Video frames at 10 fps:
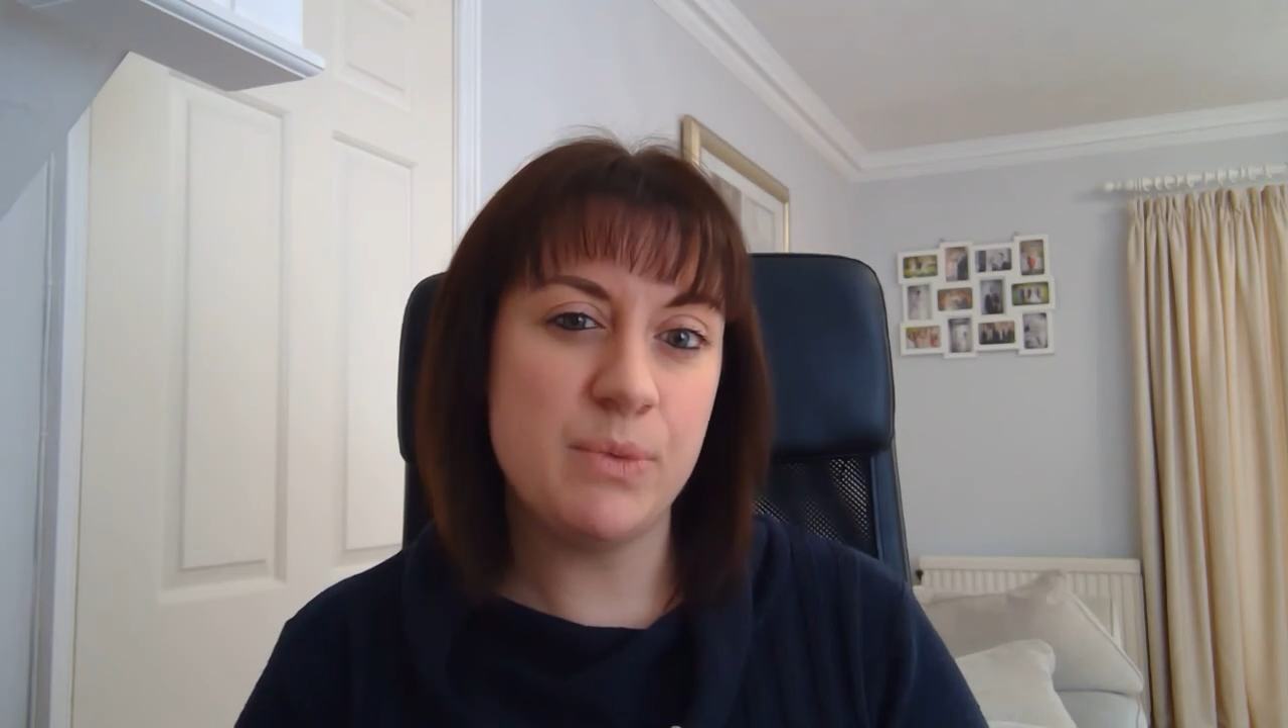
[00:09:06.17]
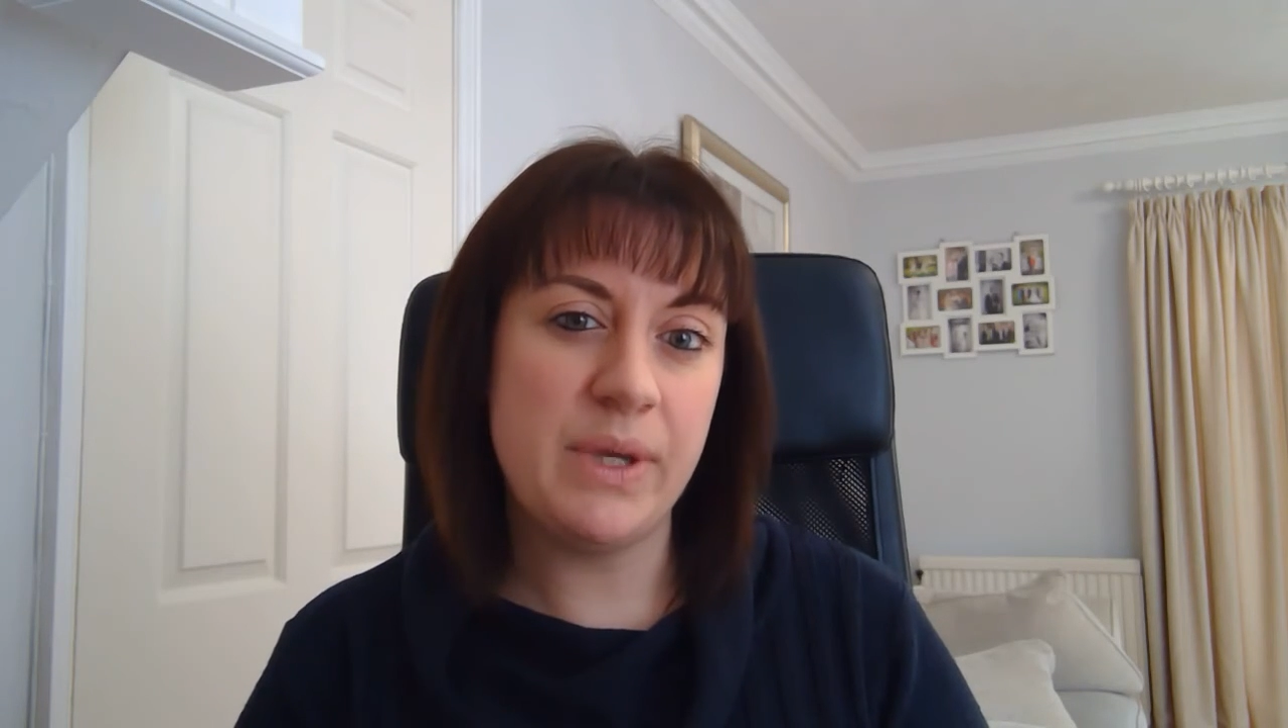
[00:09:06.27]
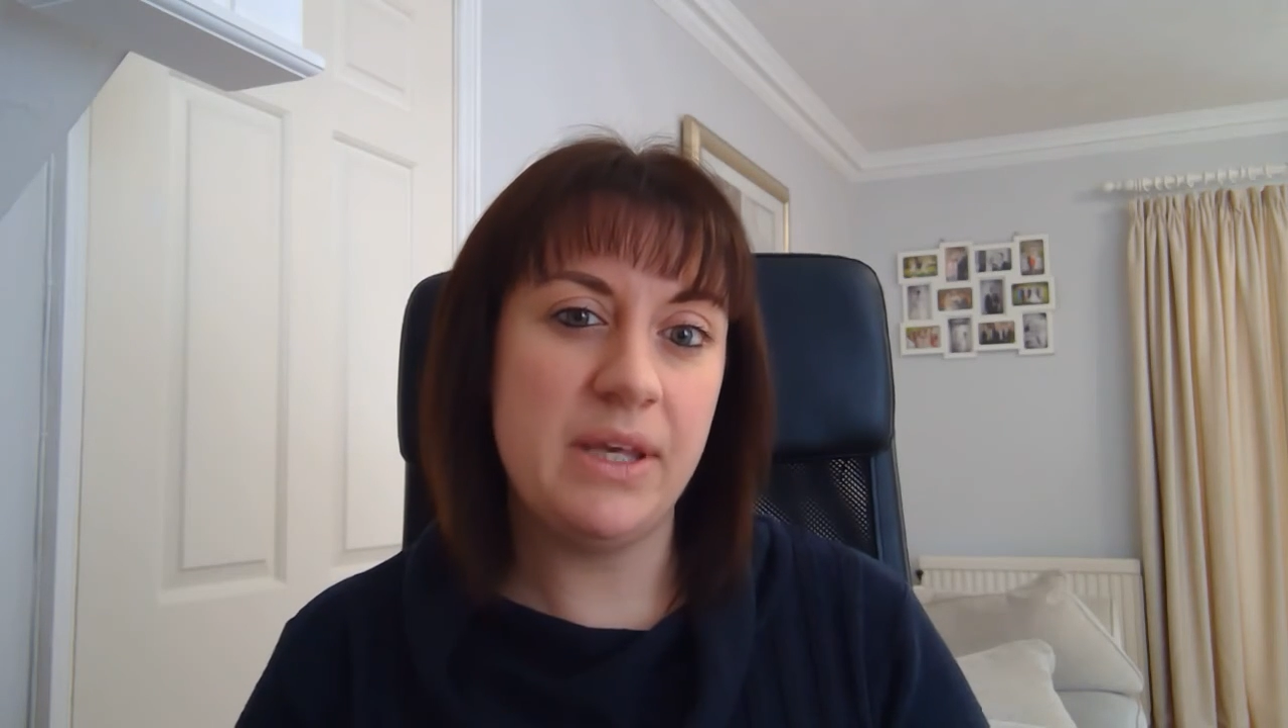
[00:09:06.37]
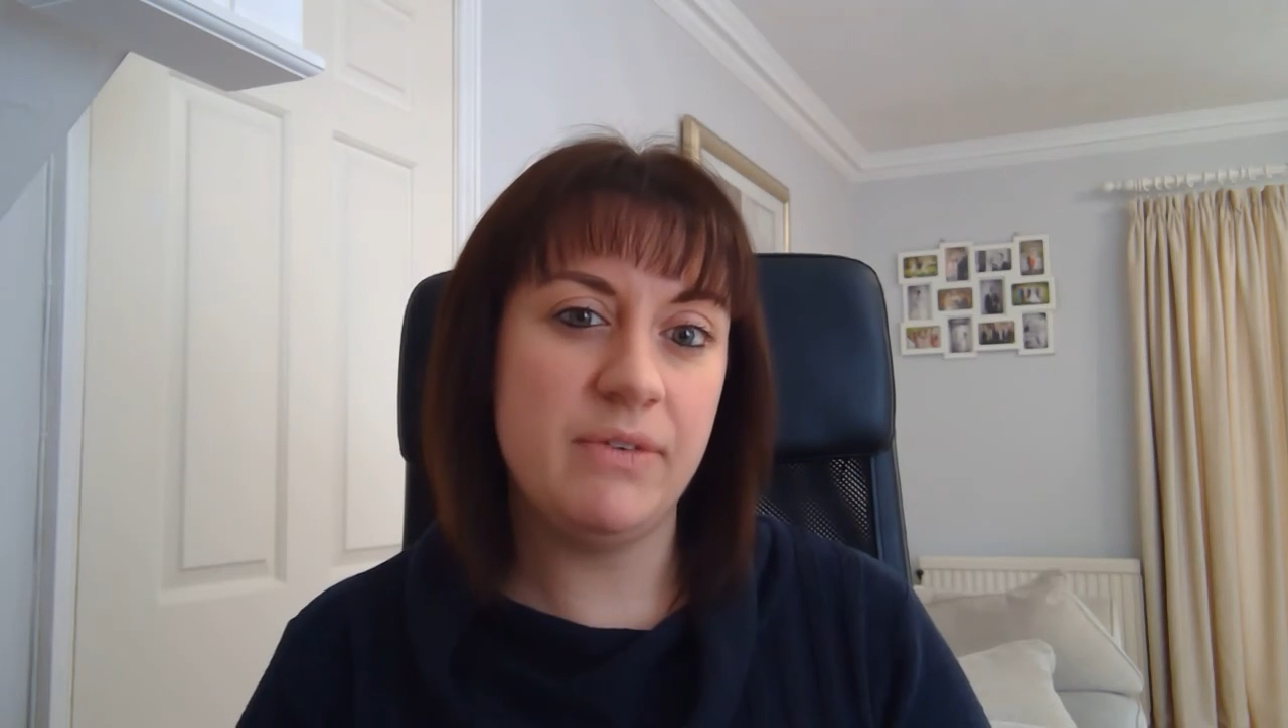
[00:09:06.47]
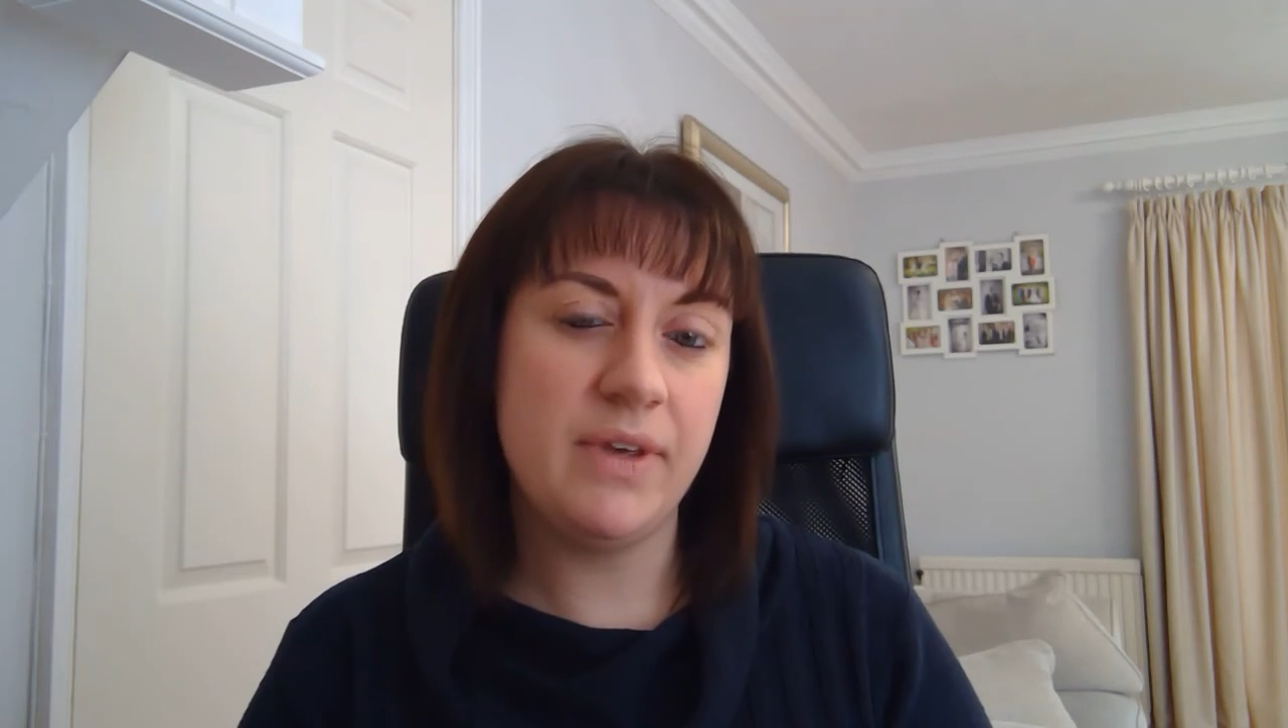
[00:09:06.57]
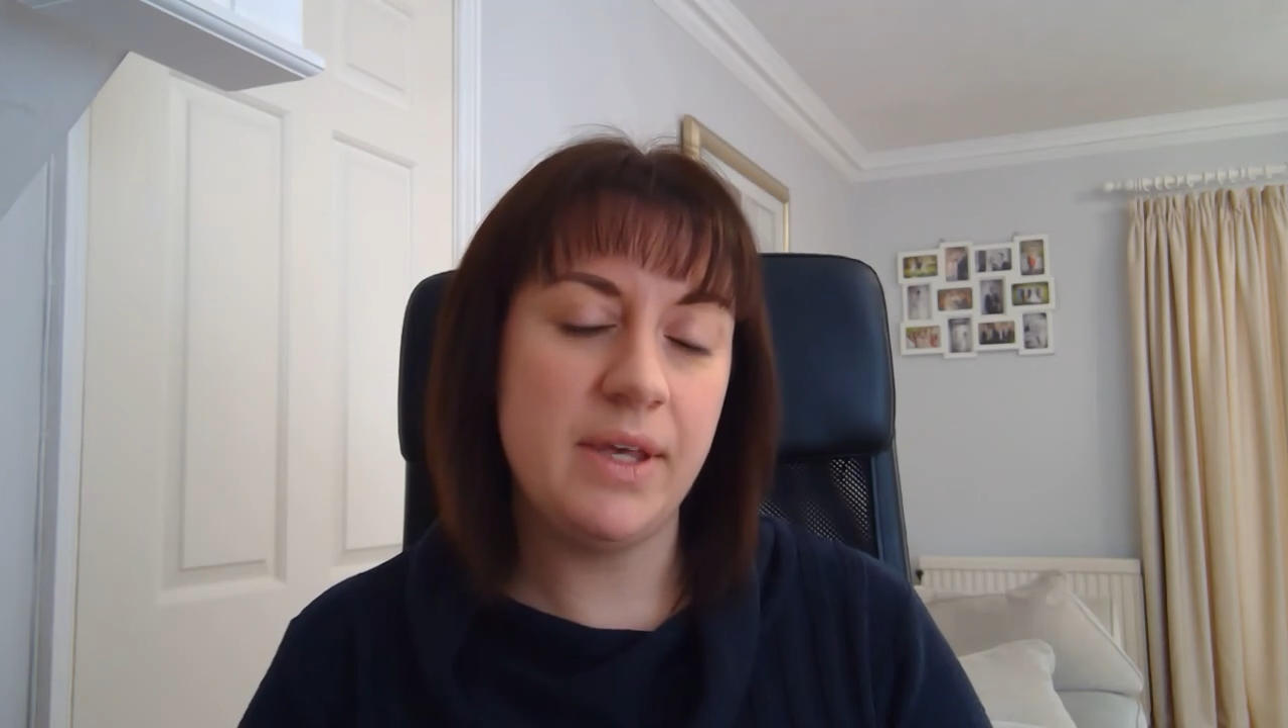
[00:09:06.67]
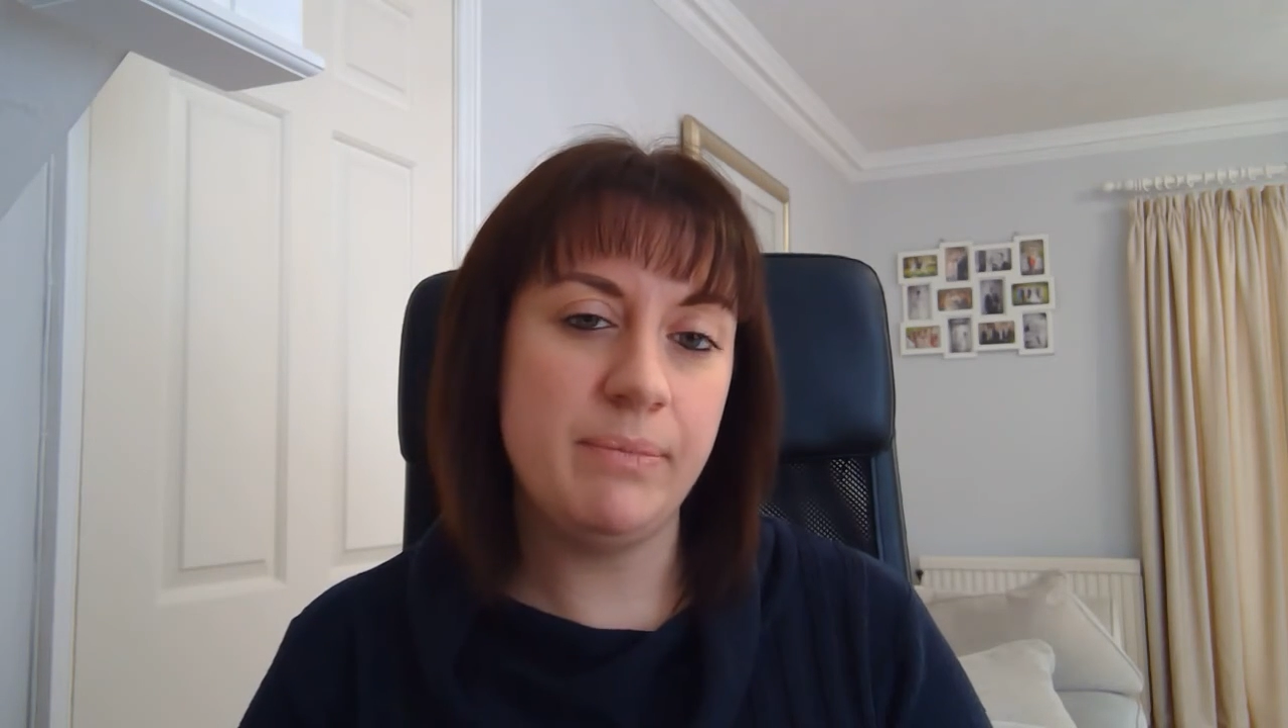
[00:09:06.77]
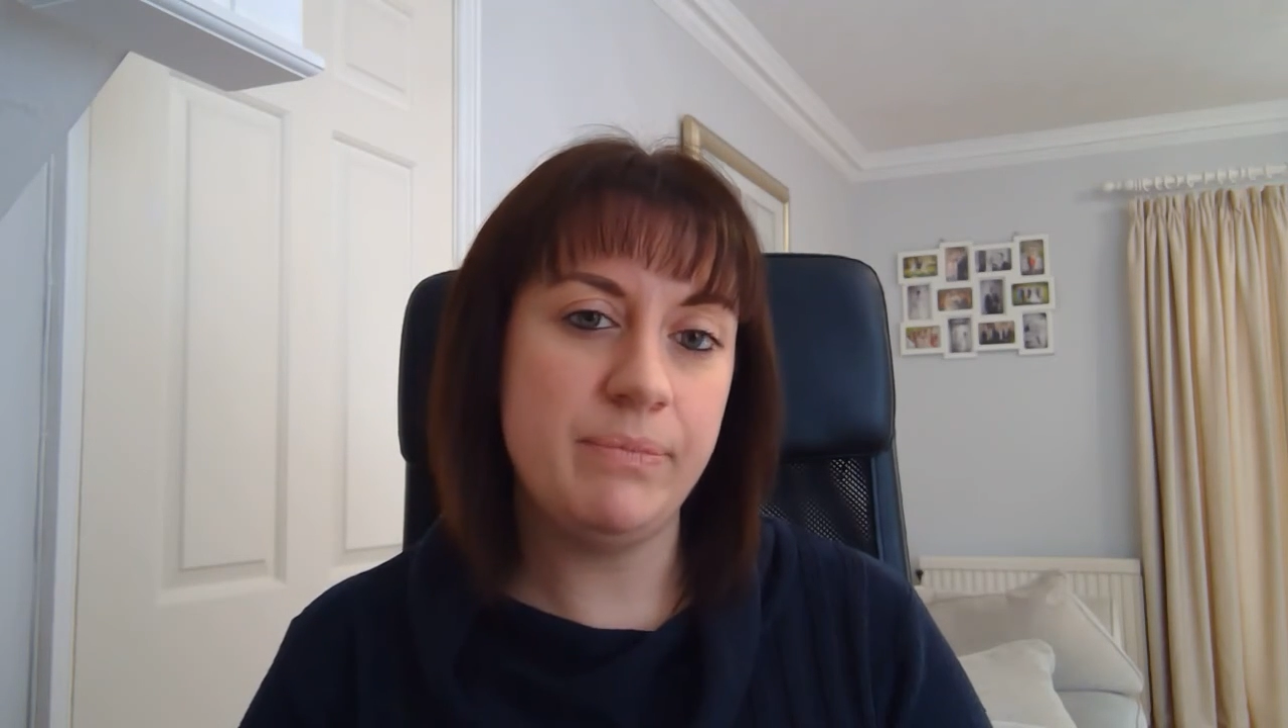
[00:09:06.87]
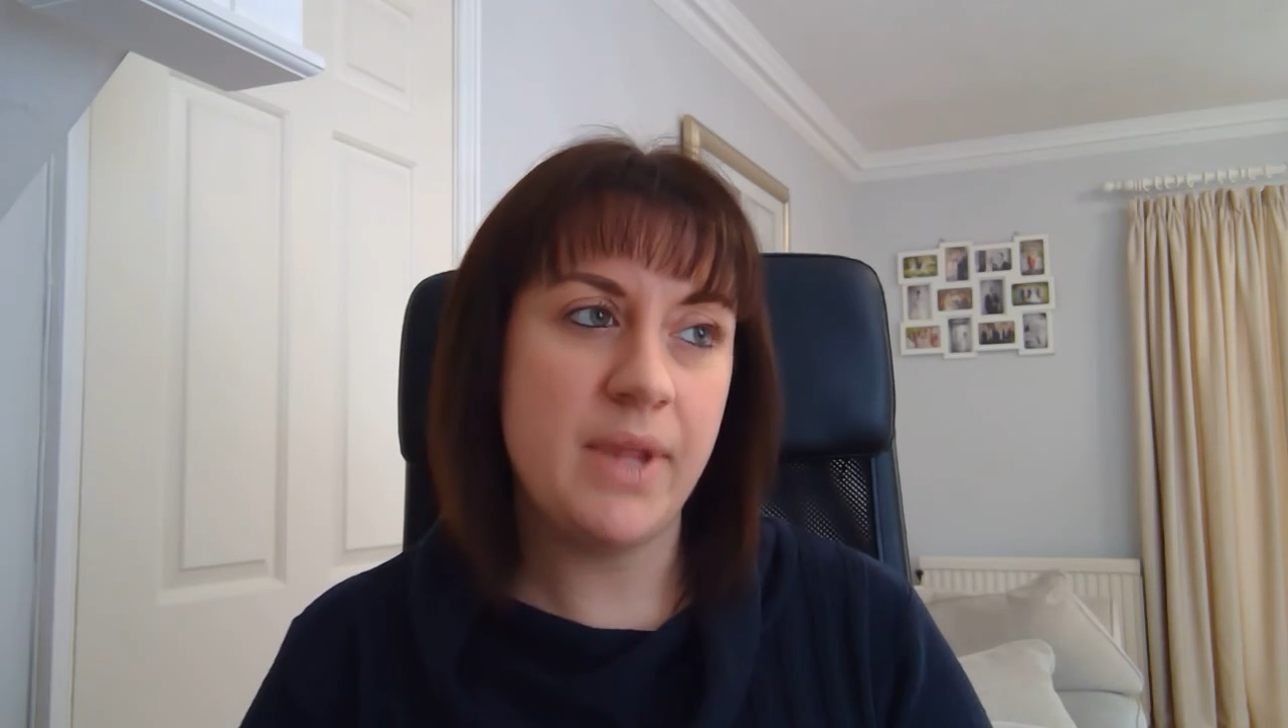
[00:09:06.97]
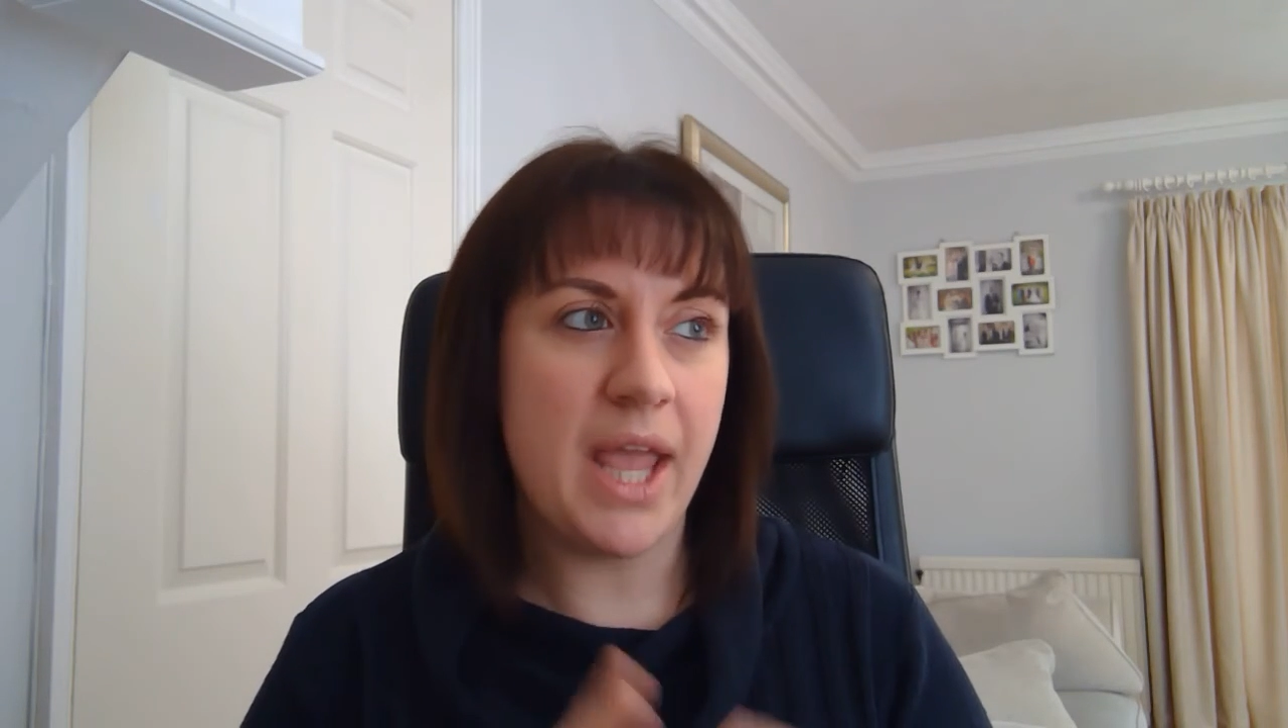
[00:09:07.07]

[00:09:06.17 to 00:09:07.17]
week for him,